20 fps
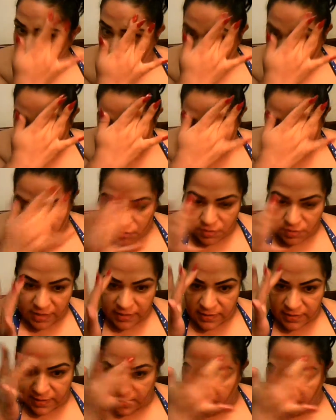Into
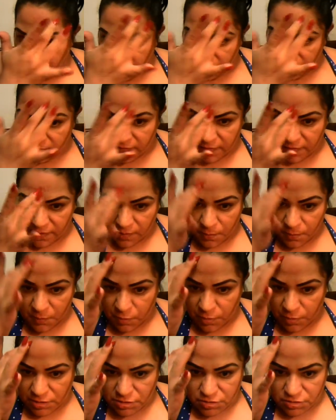like a V. I'm
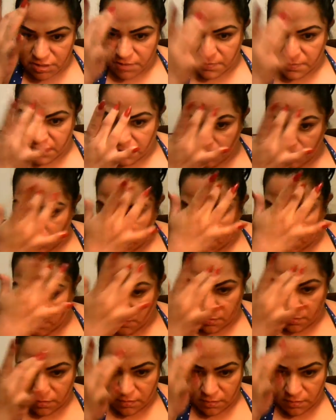going to come in with a
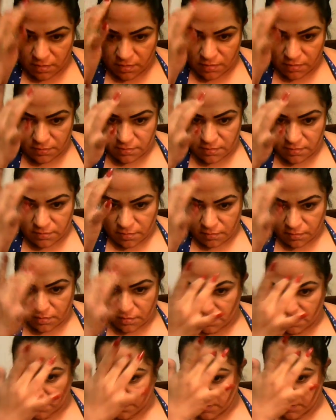darker color, the dark
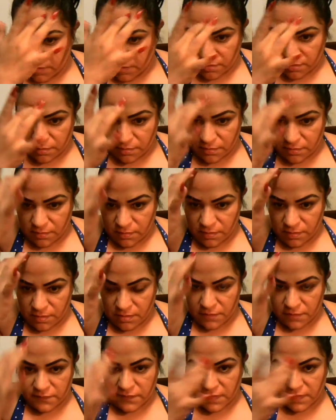color here in a
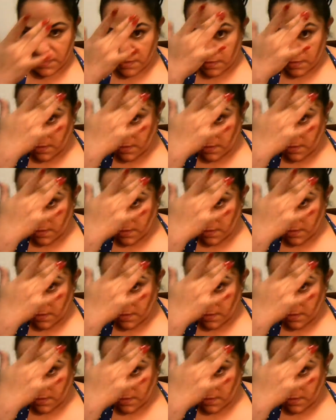V.